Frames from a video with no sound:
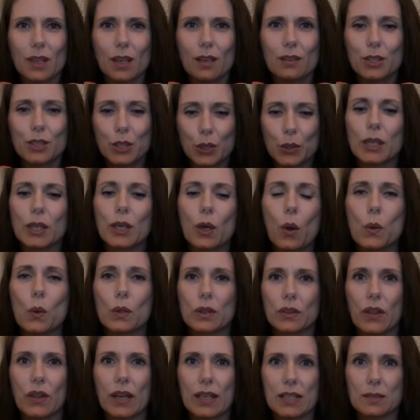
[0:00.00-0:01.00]
you know, like
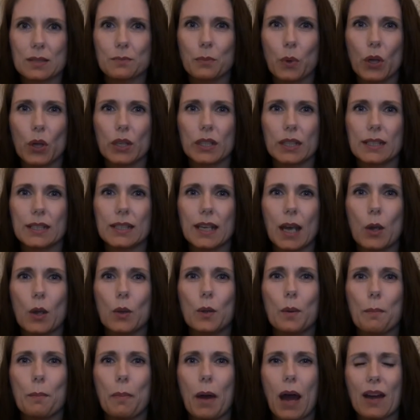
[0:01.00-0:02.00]
holding things and pointing it
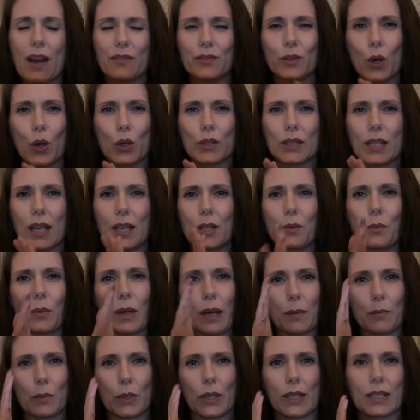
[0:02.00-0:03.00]
down, but I've not done it
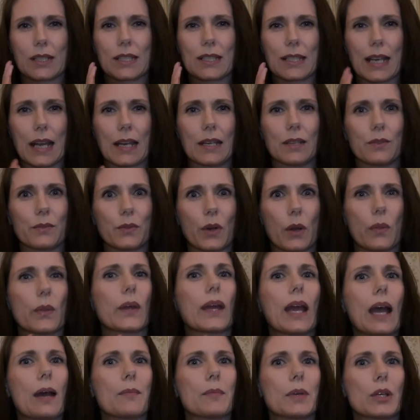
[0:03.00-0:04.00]
where I'm like sitting in front of
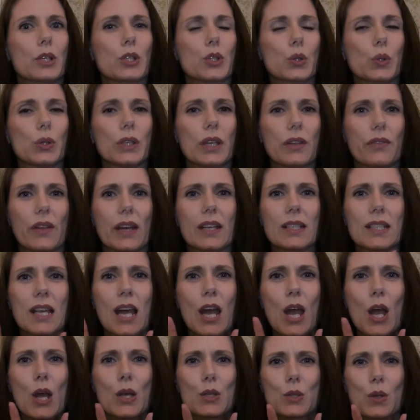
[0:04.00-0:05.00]
the camera showing you things.
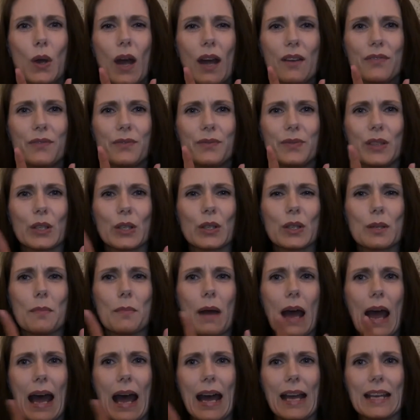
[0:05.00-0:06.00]
So I fear that
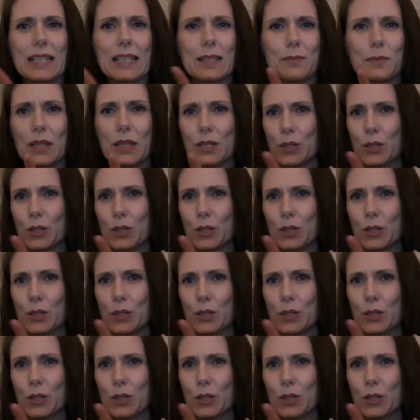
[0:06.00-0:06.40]
my eyes may